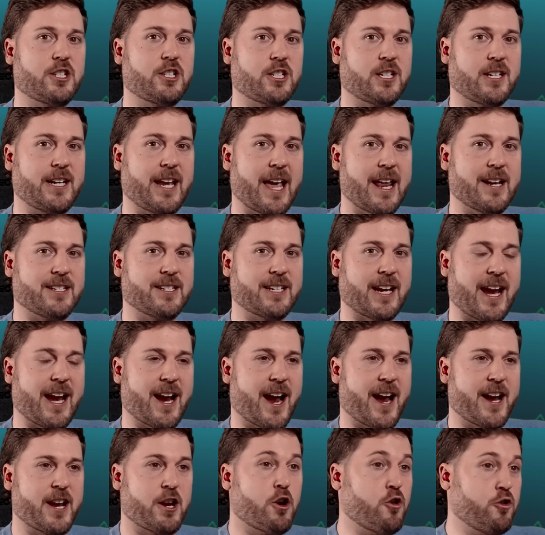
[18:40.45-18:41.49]
to get into
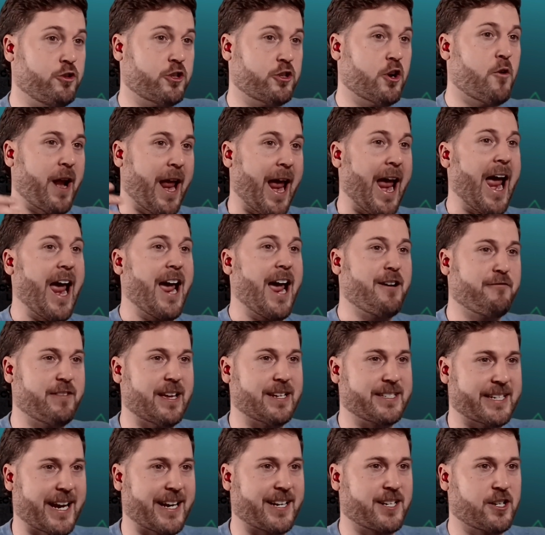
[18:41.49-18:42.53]
AI who don't have
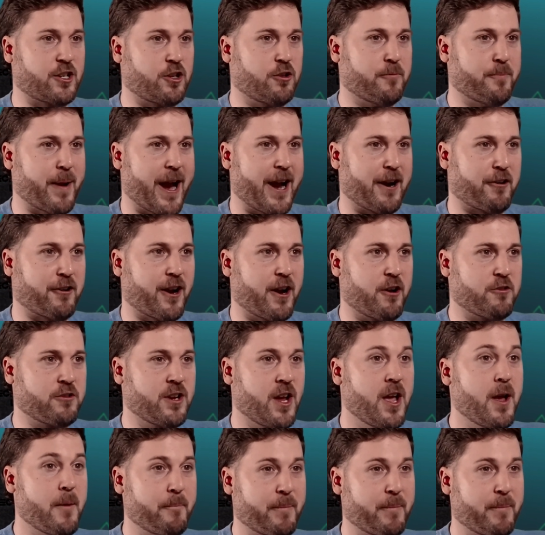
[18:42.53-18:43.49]
that technical background,